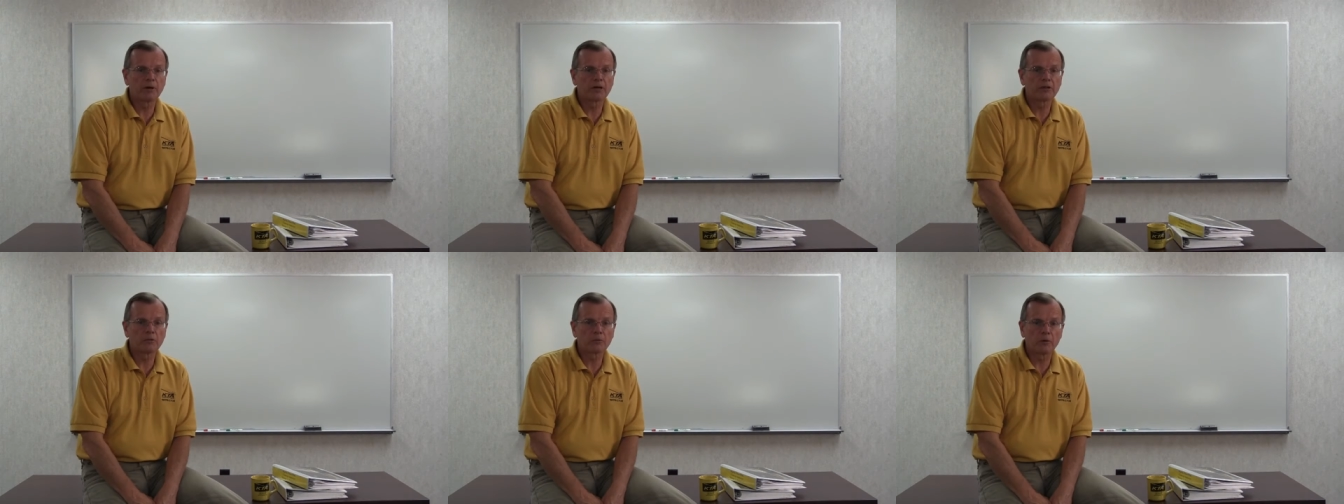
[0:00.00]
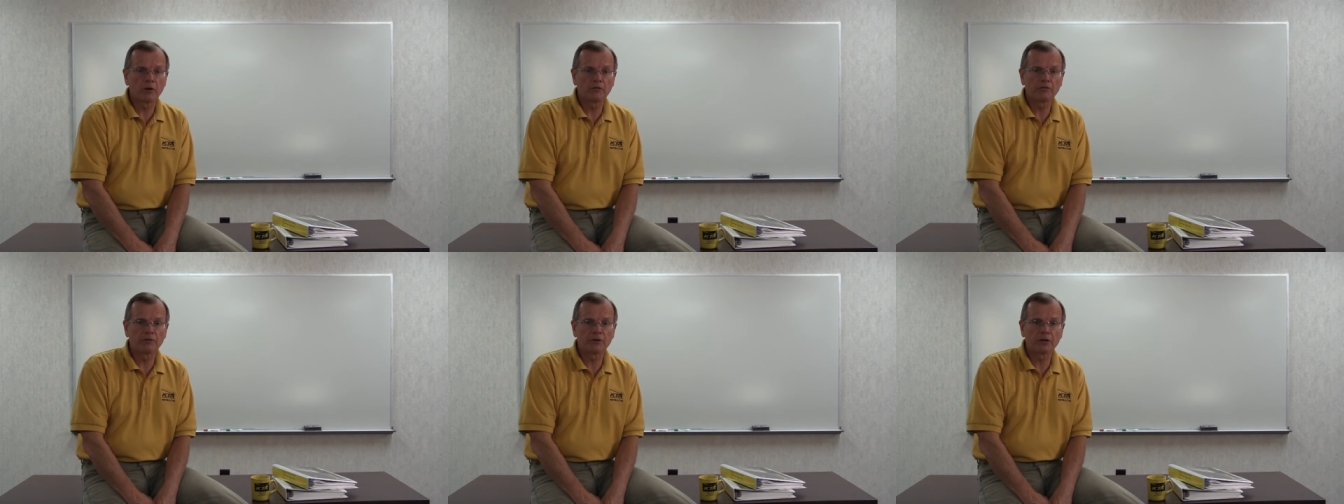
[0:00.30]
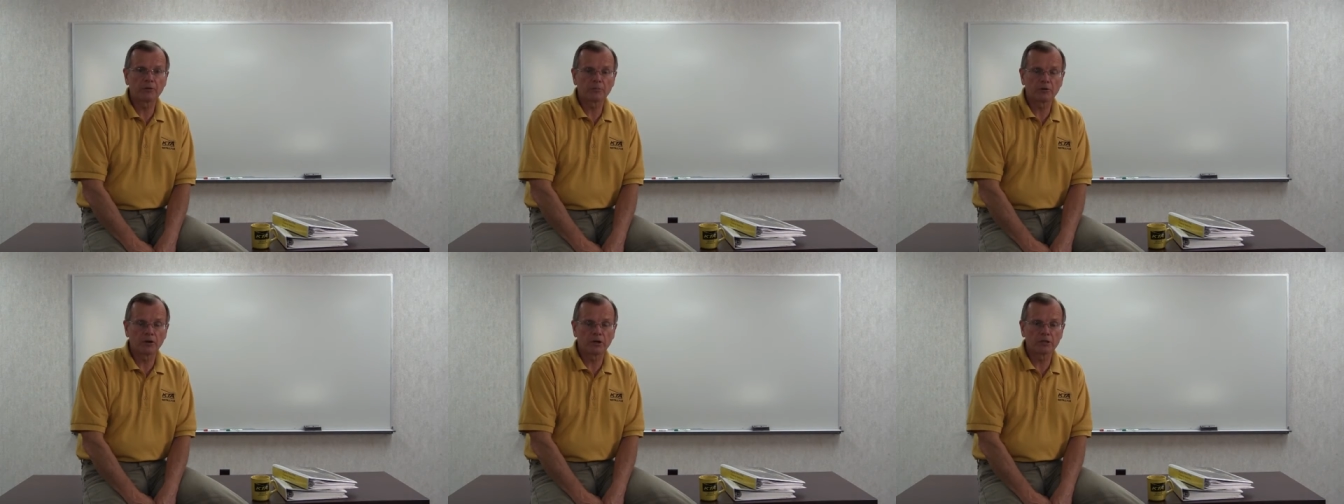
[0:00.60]
by the
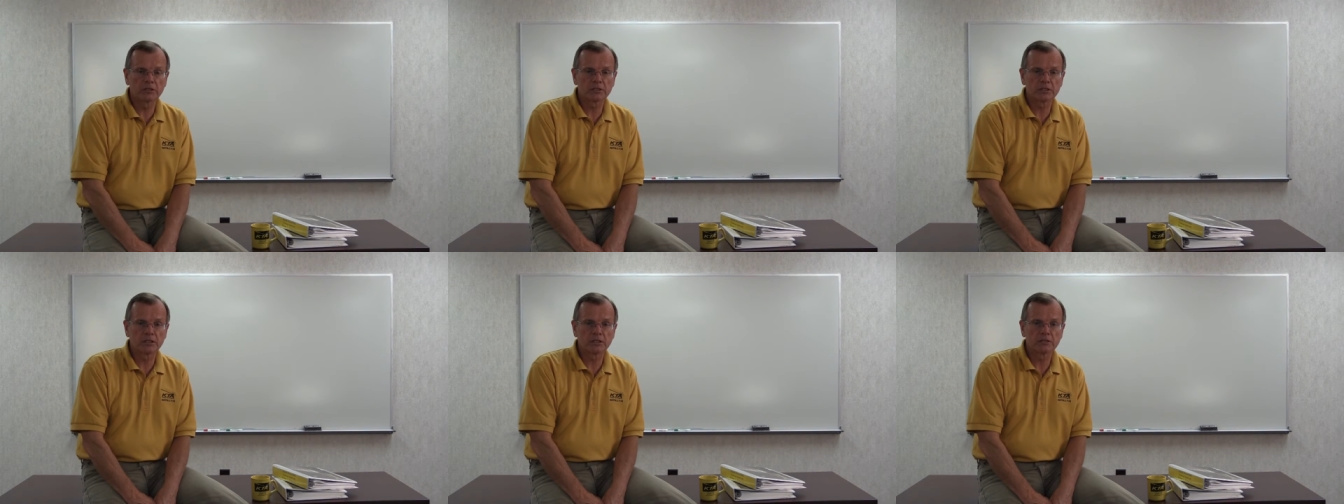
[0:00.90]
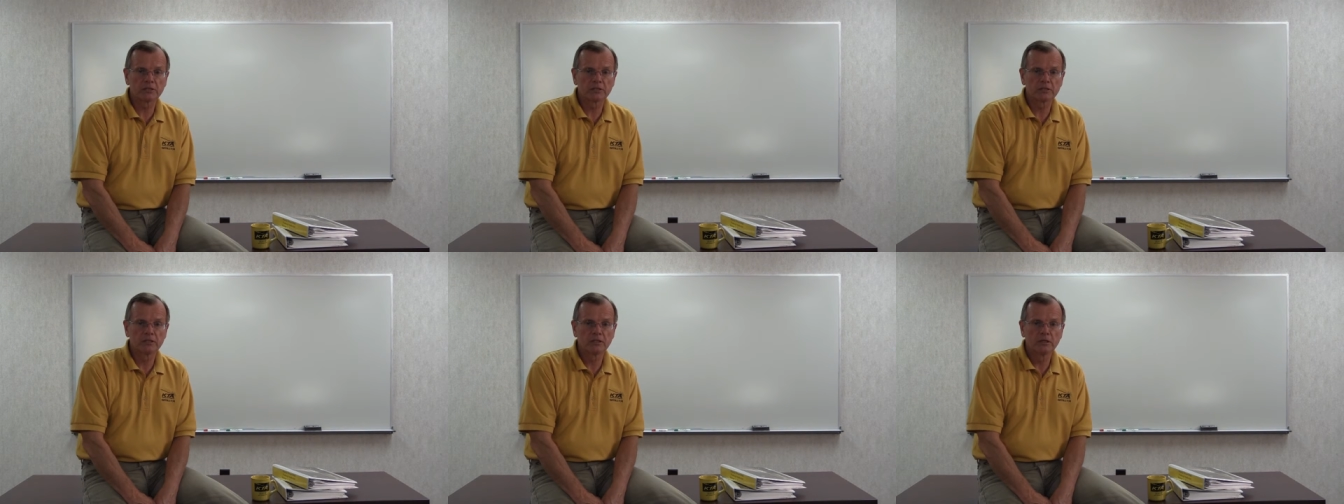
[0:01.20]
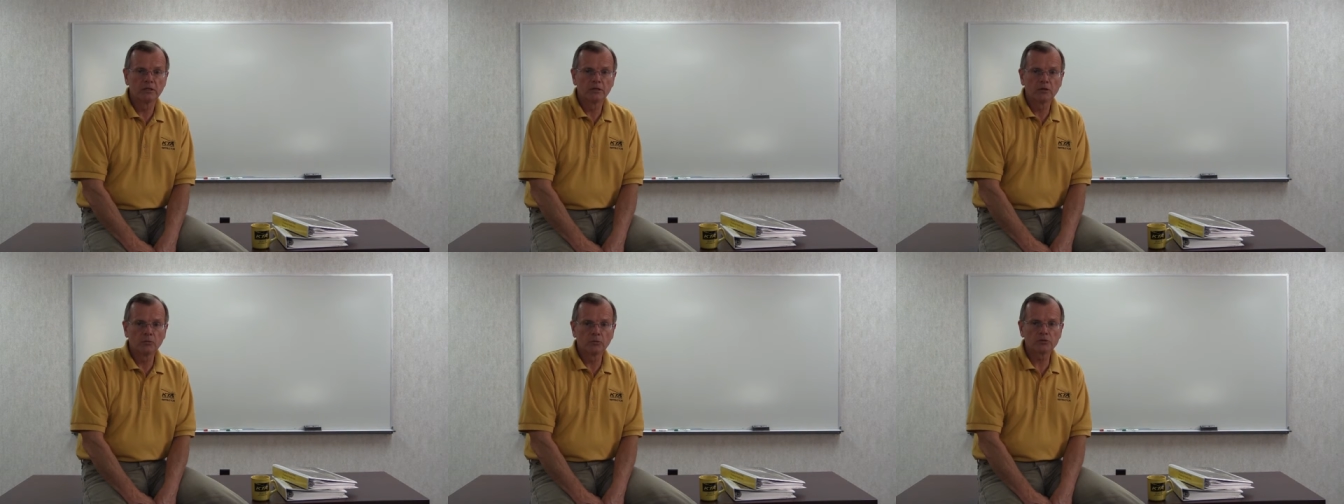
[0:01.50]
roughening process,
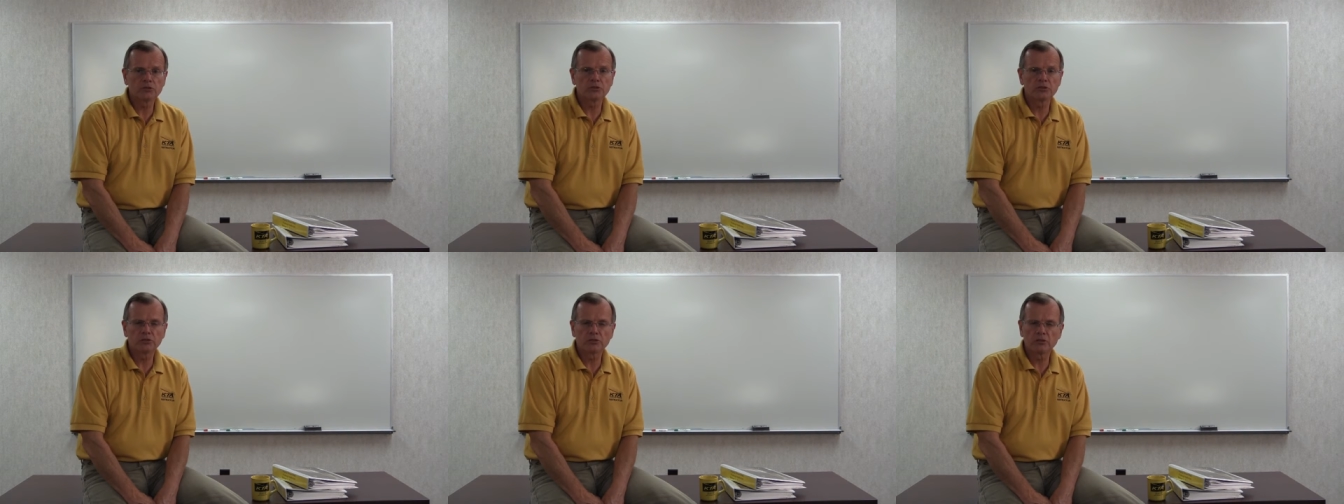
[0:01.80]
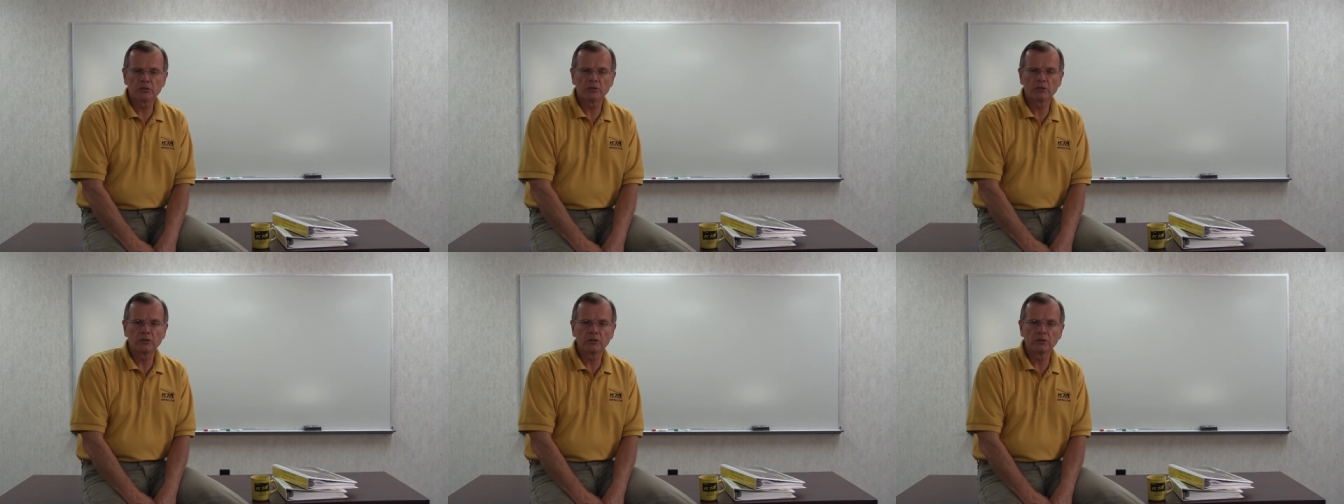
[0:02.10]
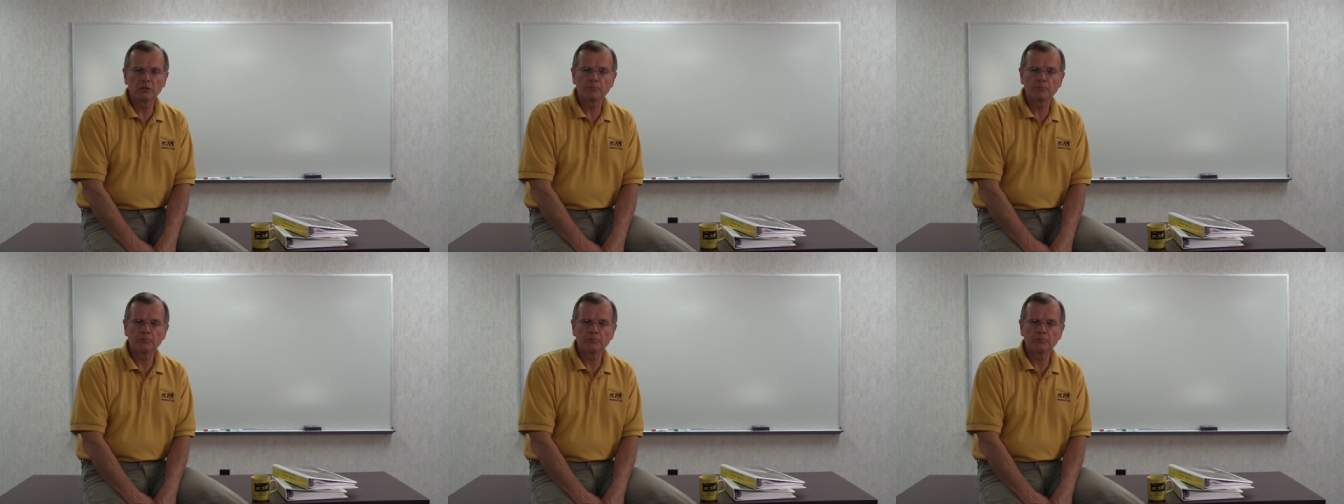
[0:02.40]
which in turn